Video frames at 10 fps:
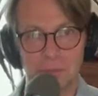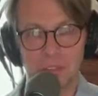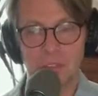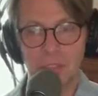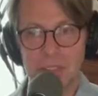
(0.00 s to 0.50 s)

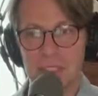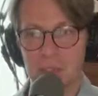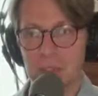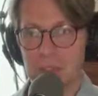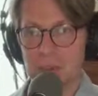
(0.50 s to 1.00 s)
two gigs
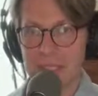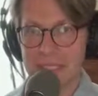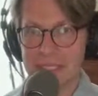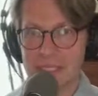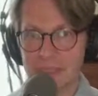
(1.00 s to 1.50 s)
we're doing
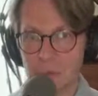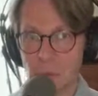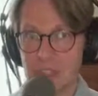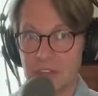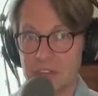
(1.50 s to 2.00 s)
in London,
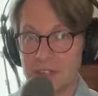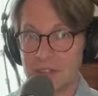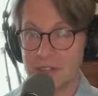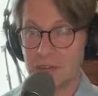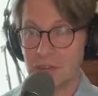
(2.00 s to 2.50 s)
Wednesday
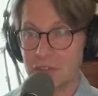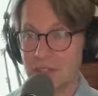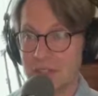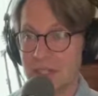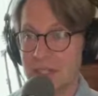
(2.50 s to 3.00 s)
and
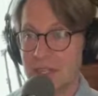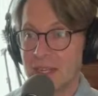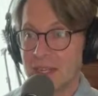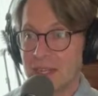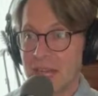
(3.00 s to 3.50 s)
Thursday,
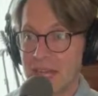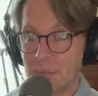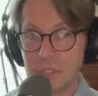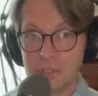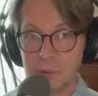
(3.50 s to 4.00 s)
at a
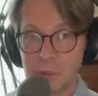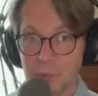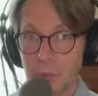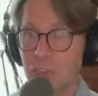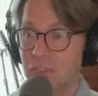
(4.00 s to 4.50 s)
place called
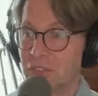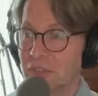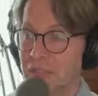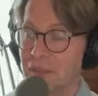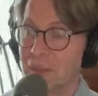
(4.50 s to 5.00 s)

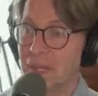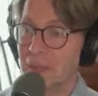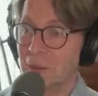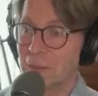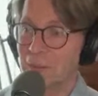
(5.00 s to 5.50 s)
Boysdale.
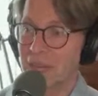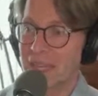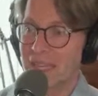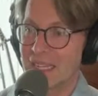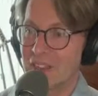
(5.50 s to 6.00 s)

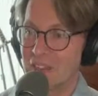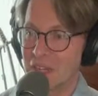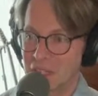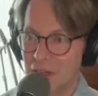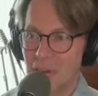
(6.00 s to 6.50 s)
And
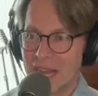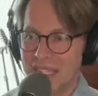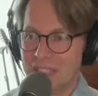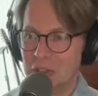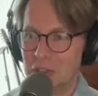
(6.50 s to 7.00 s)
I know
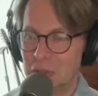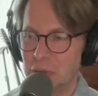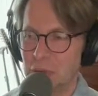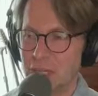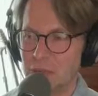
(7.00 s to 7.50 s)
Annie,
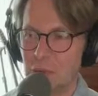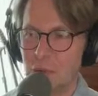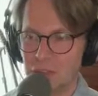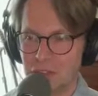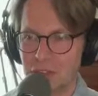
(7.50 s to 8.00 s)
you and
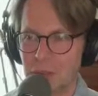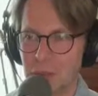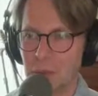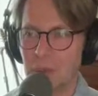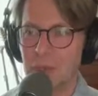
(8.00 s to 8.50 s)
Roz and the
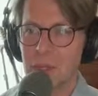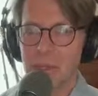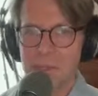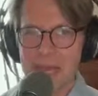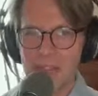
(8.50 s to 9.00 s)
whole
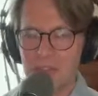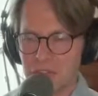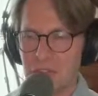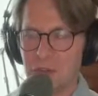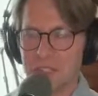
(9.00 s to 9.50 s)

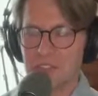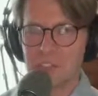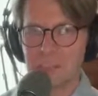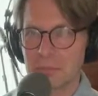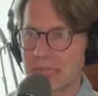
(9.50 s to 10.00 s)
Massive, Johnny
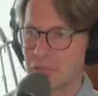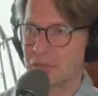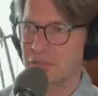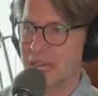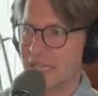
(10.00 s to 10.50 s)
H.S.
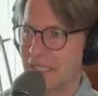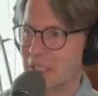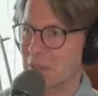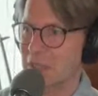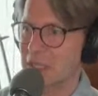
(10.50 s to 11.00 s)
Massive gang are
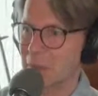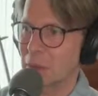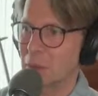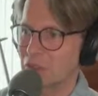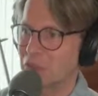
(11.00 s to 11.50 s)
going to be
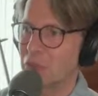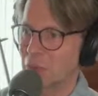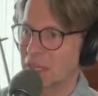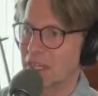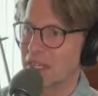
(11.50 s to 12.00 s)
coming, which is
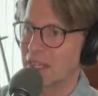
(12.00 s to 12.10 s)
great.